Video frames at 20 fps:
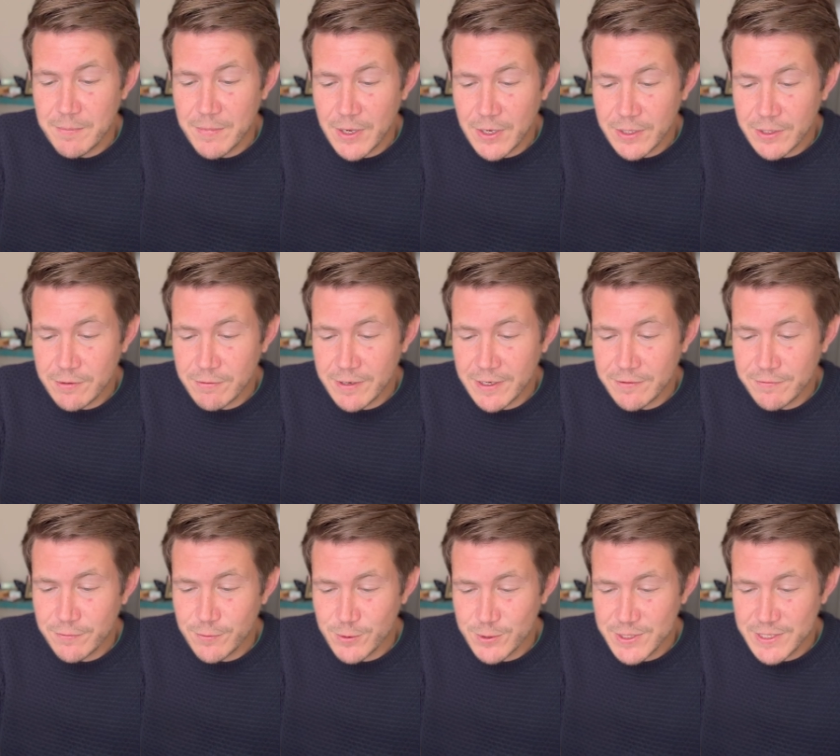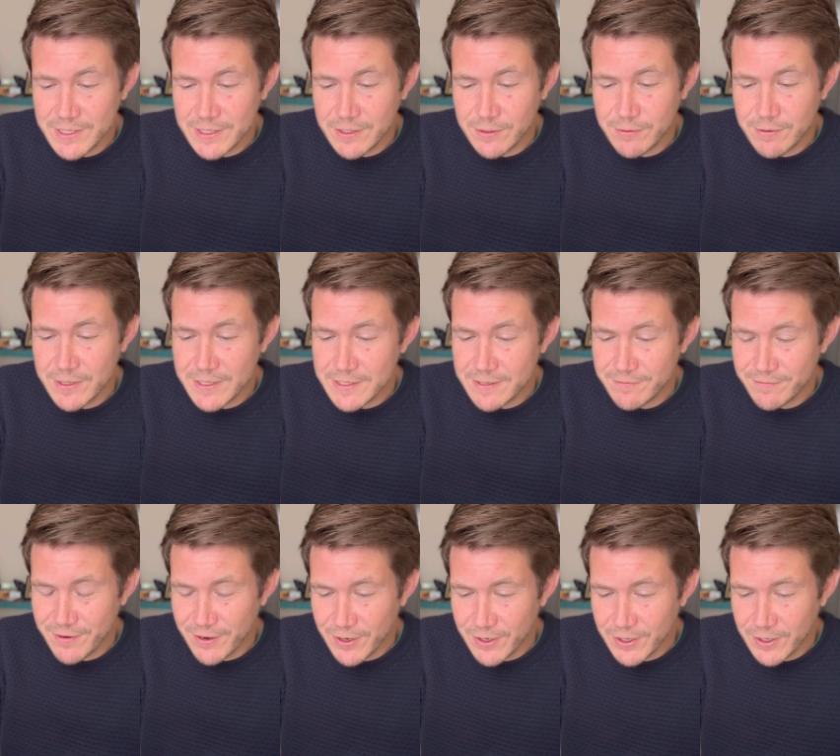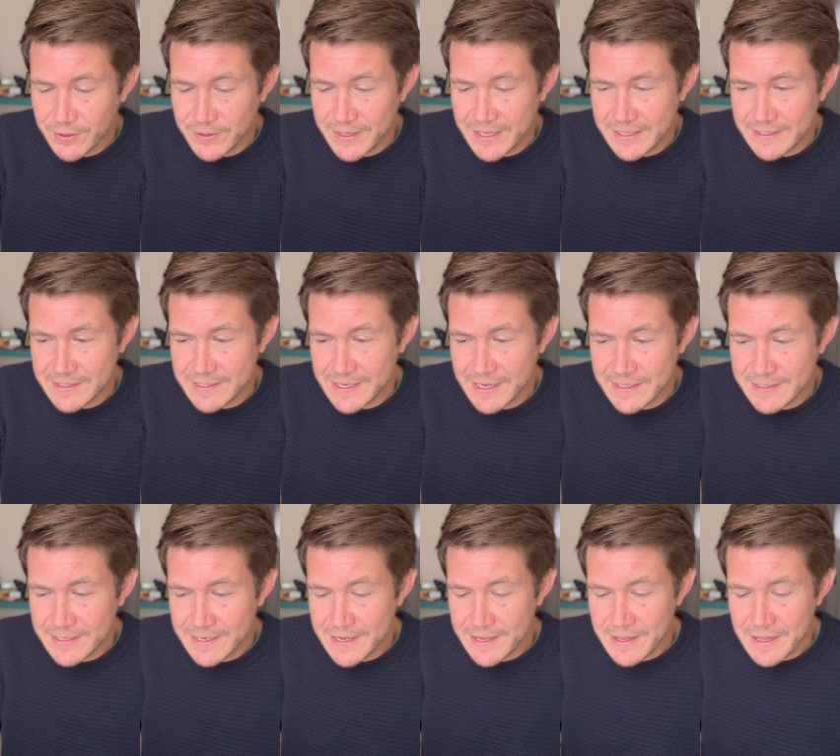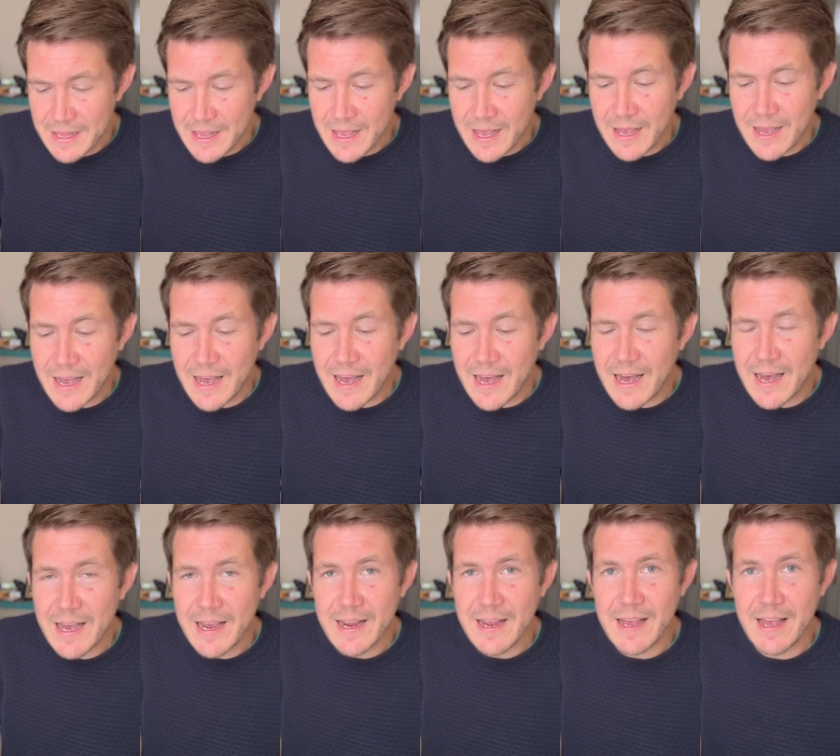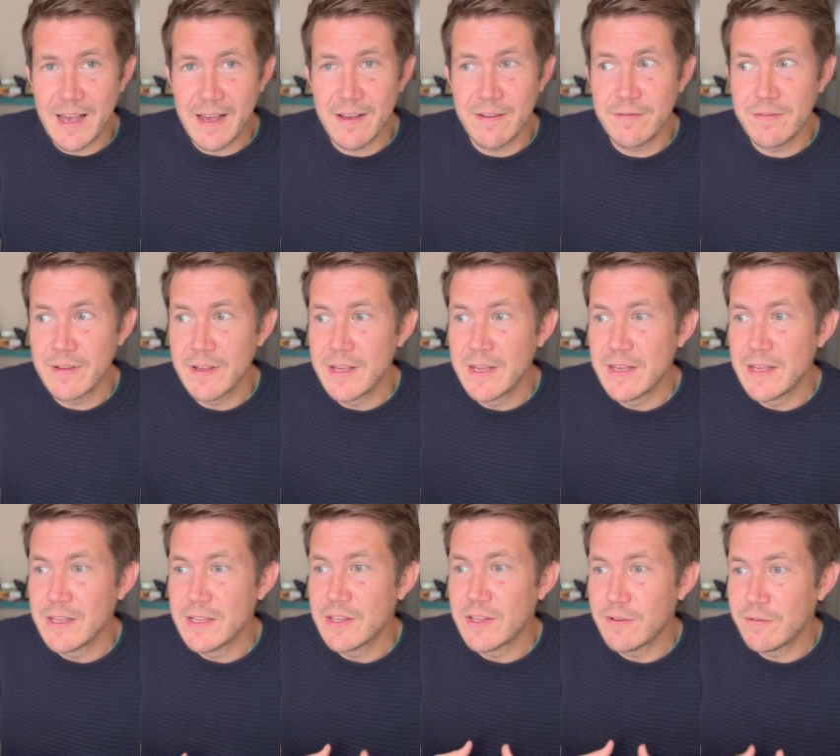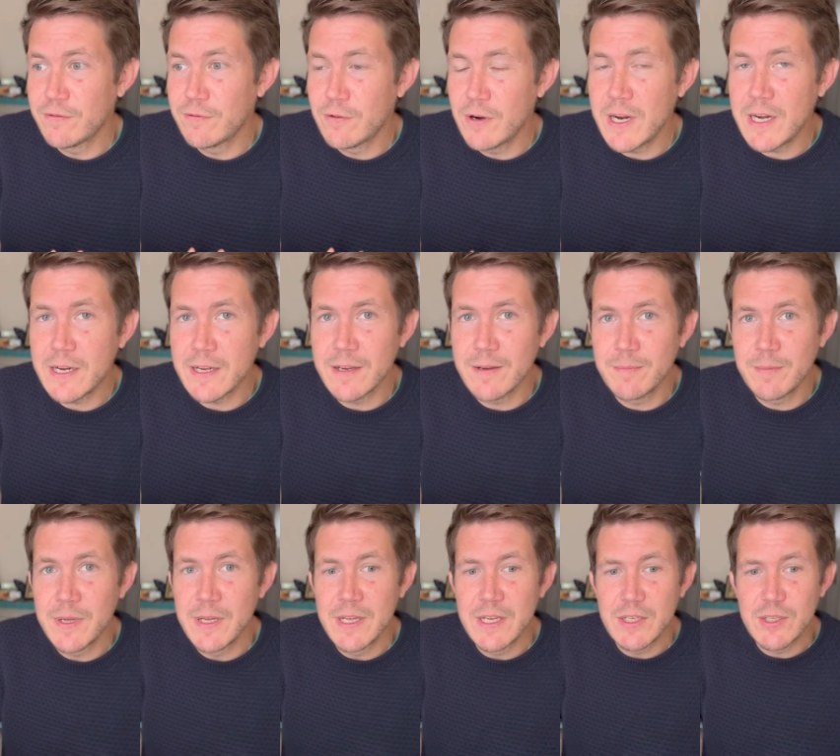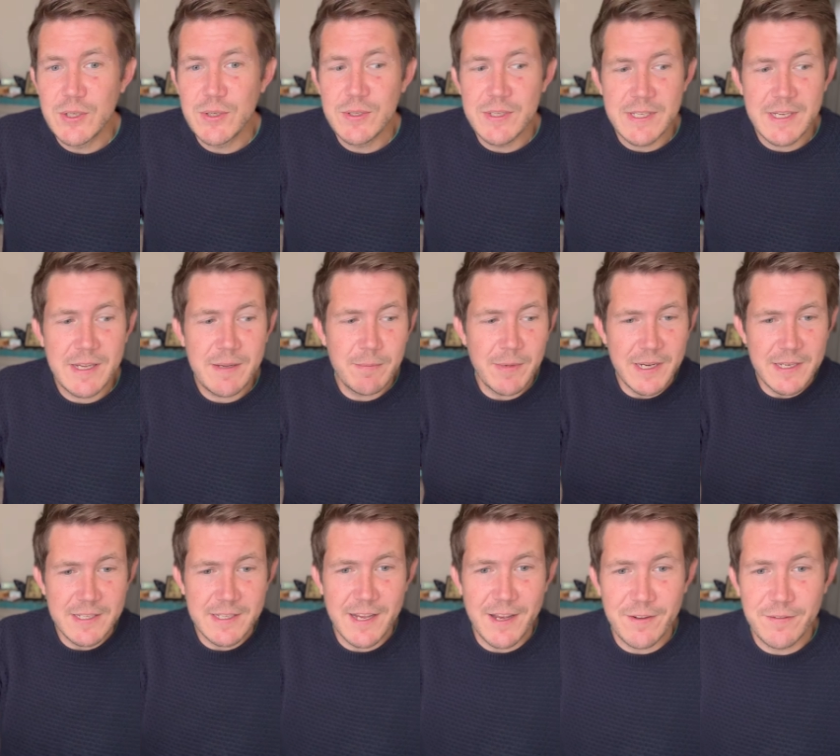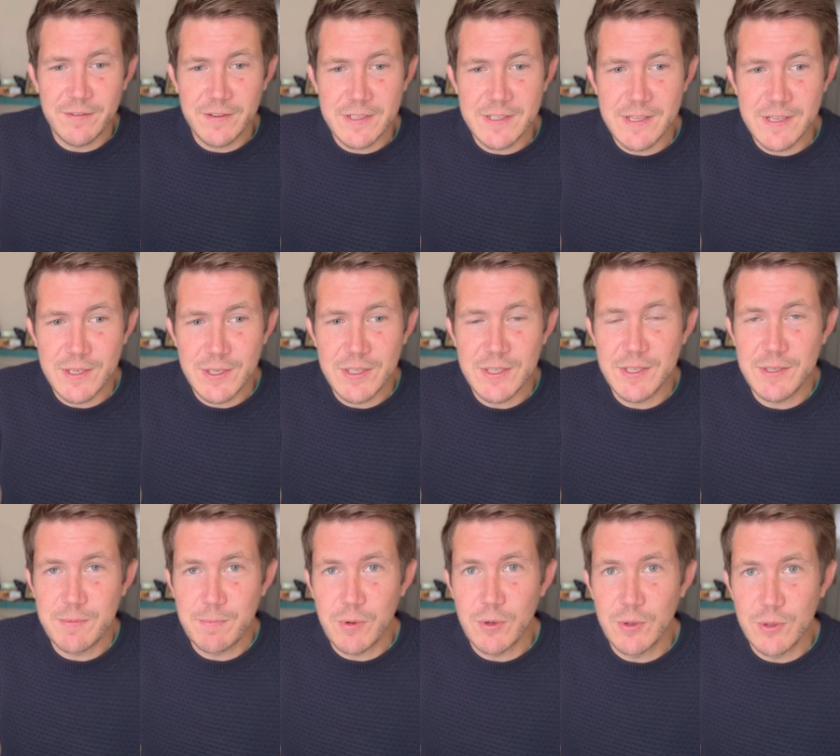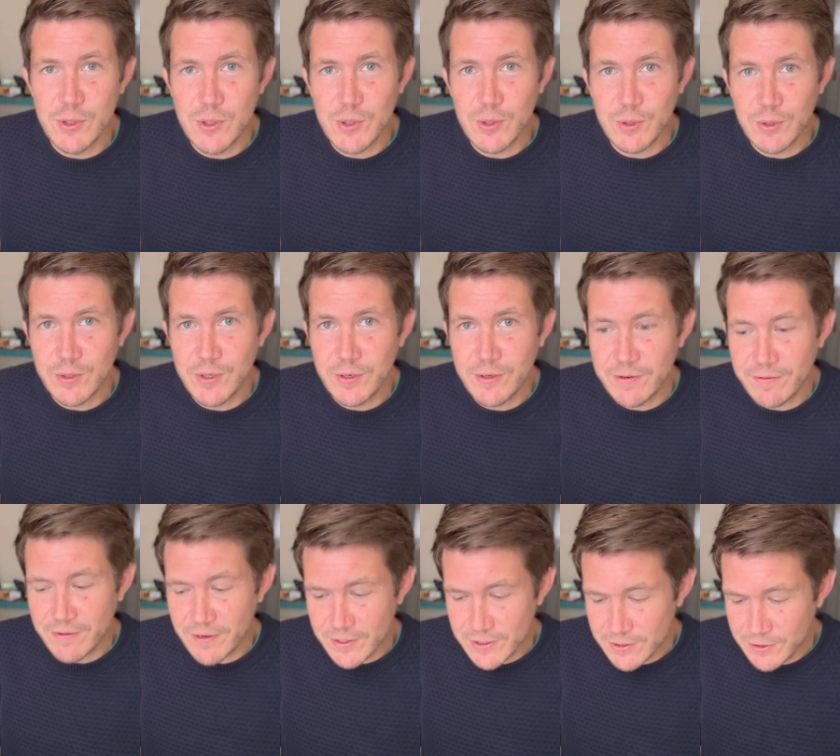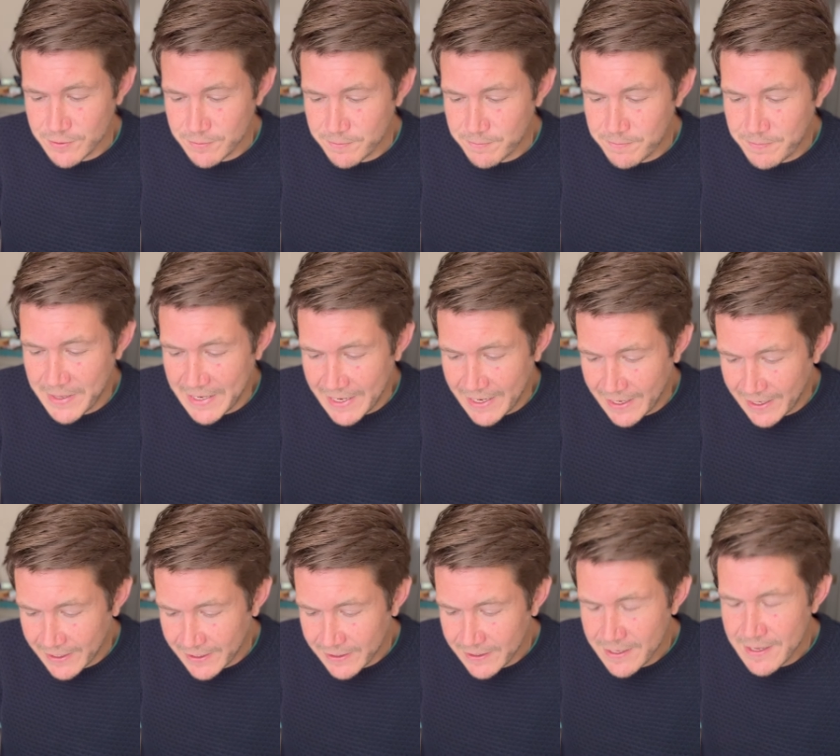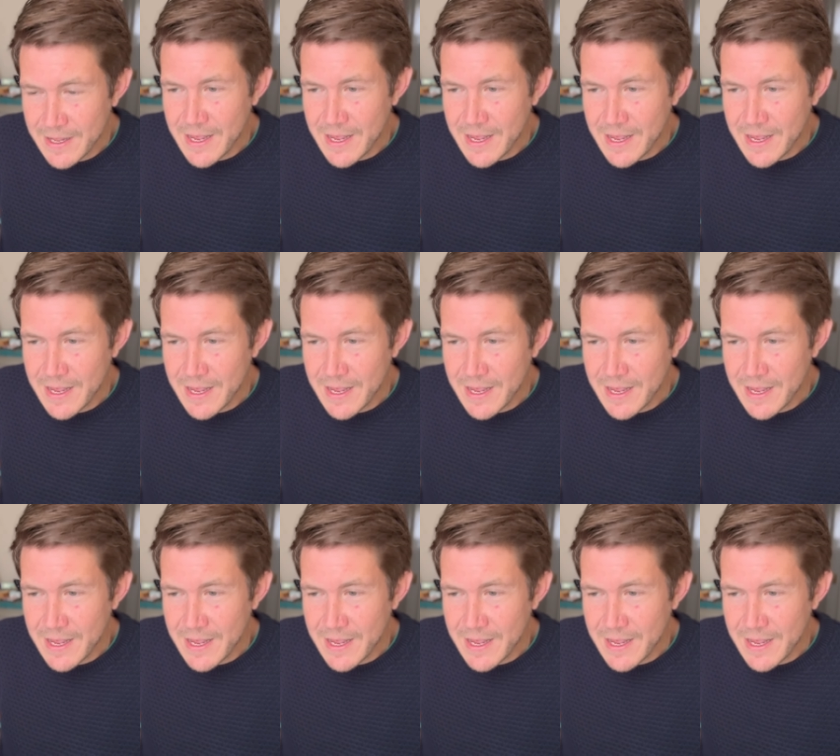Mercury at 14 degrees in Virgo then says, I have the freedom to see myself as this spiritual universal being.